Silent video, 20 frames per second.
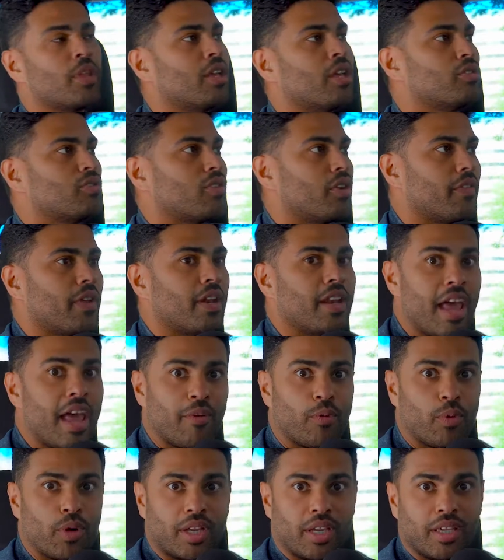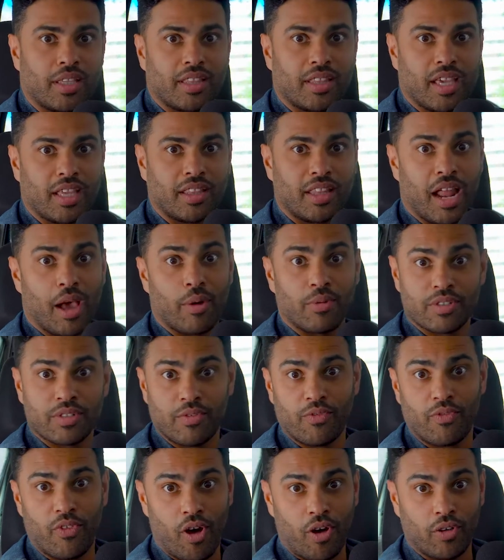sort of a networking thing that I was
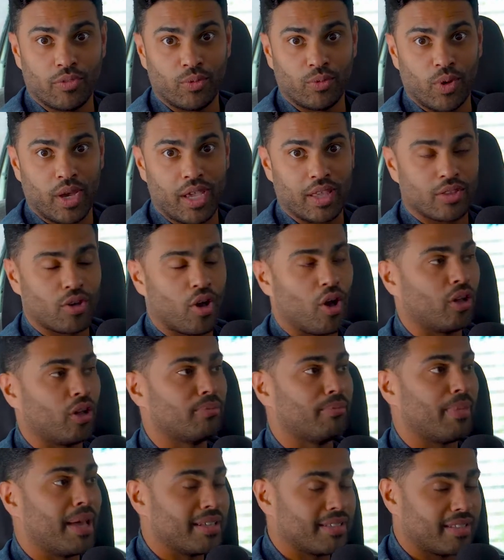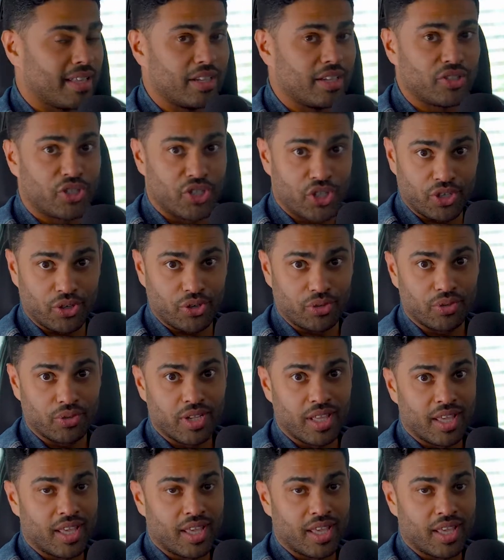involved with called Best HQ.